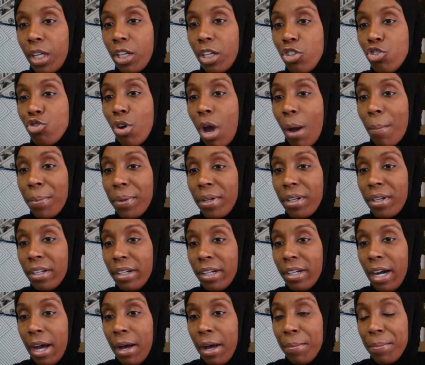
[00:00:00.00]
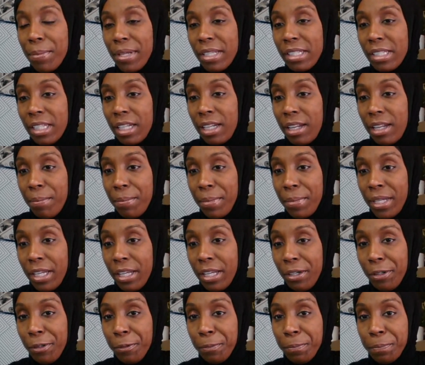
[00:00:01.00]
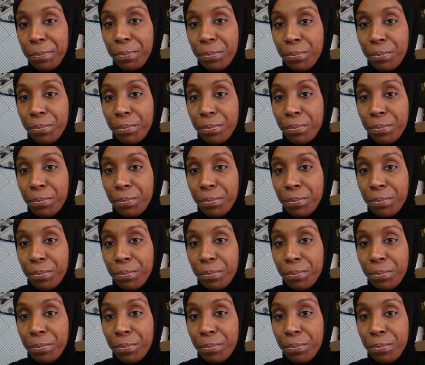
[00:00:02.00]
Drop it in the comments and let me know.